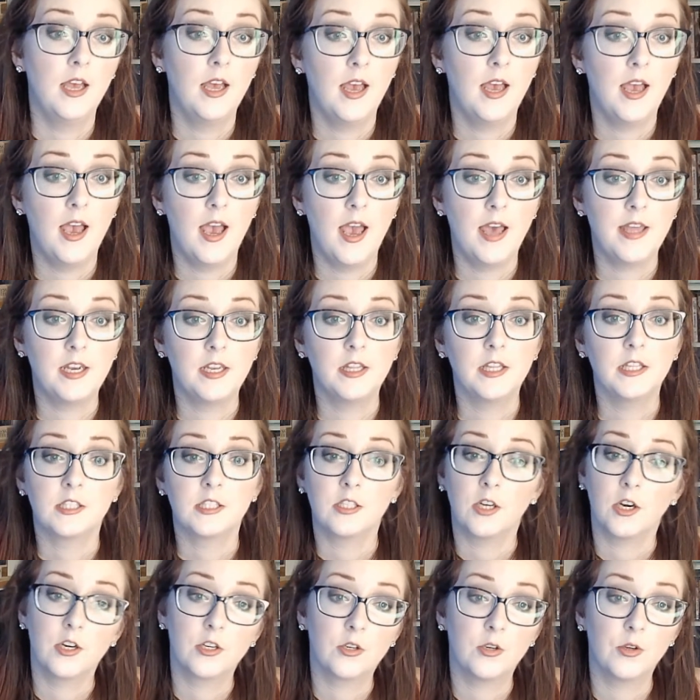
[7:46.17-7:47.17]
And in this
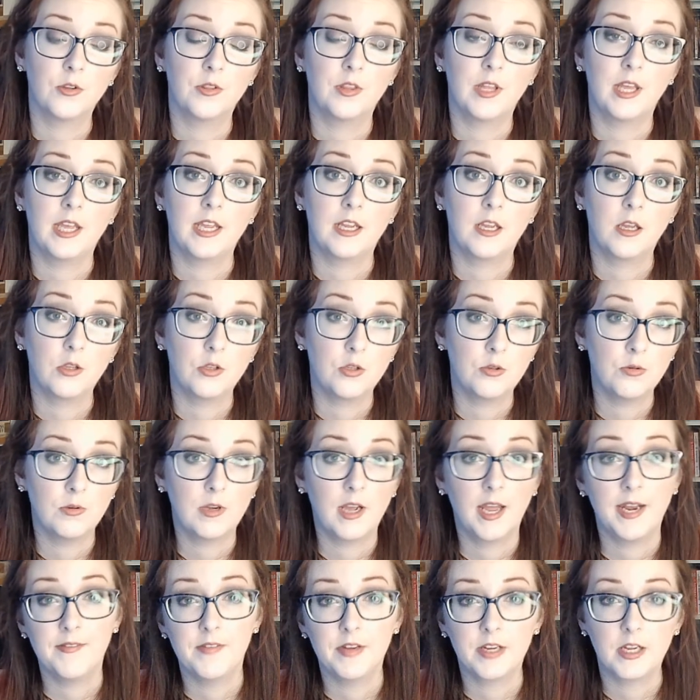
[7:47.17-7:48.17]
article, they do
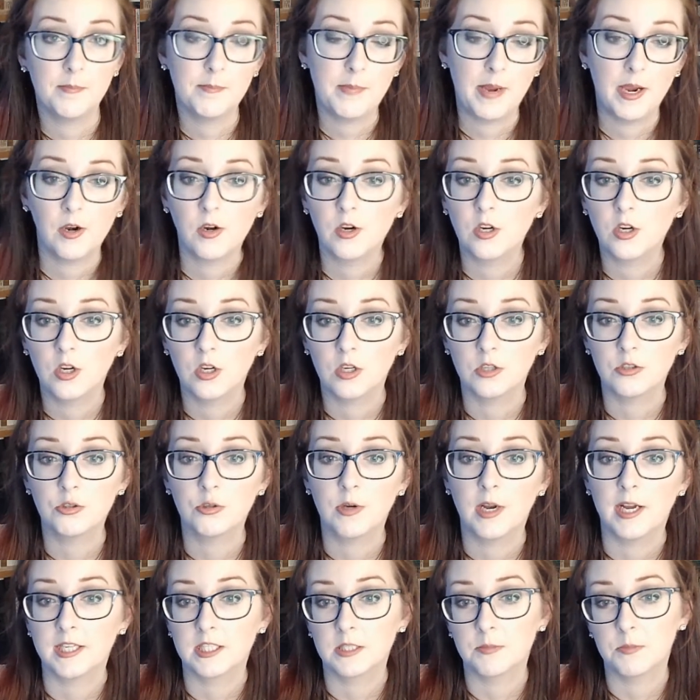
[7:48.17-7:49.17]
kind of a compare and
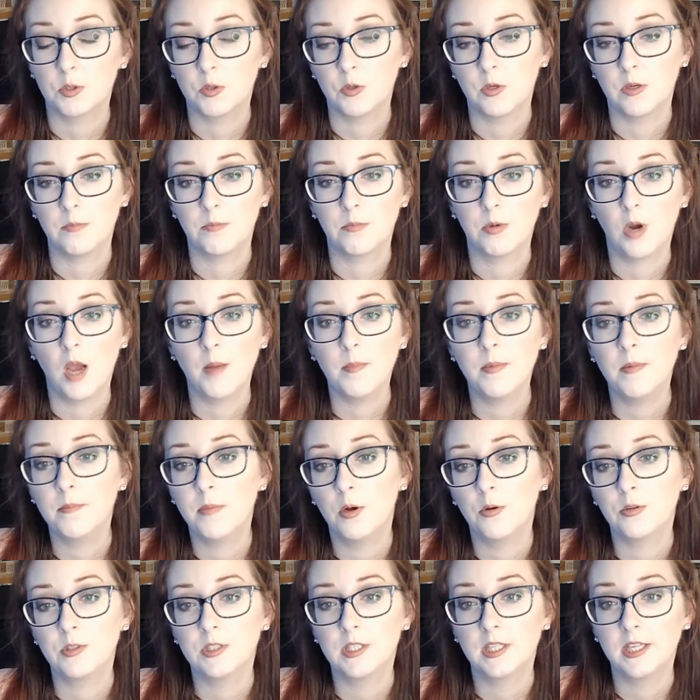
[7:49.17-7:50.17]
contrast between
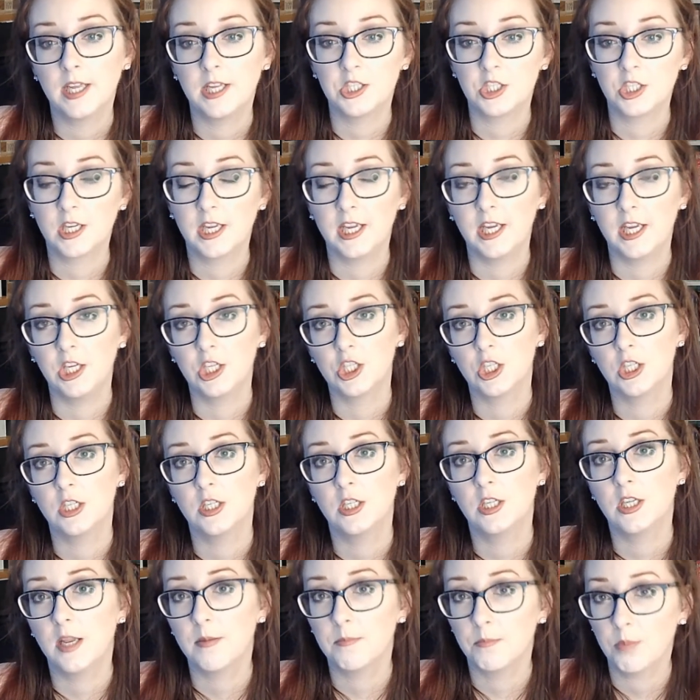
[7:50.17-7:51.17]
problem-posing
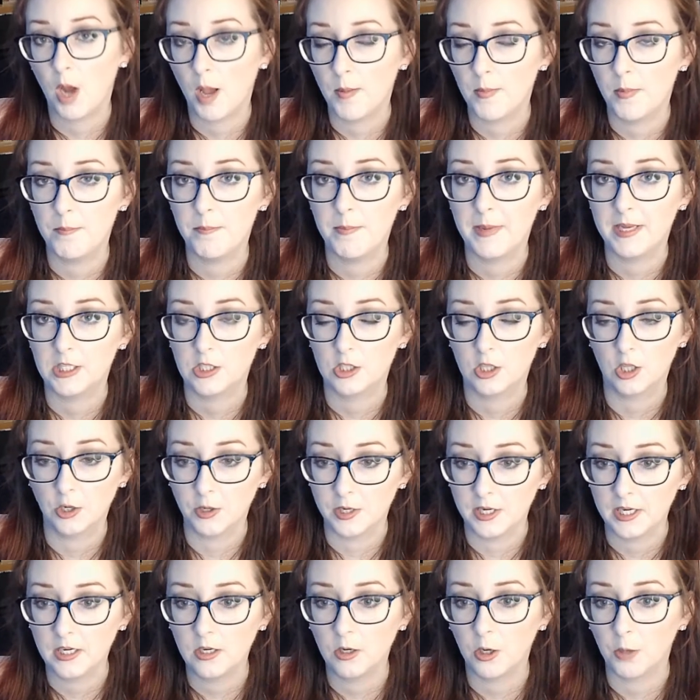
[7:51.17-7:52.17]
education and problem-based learning,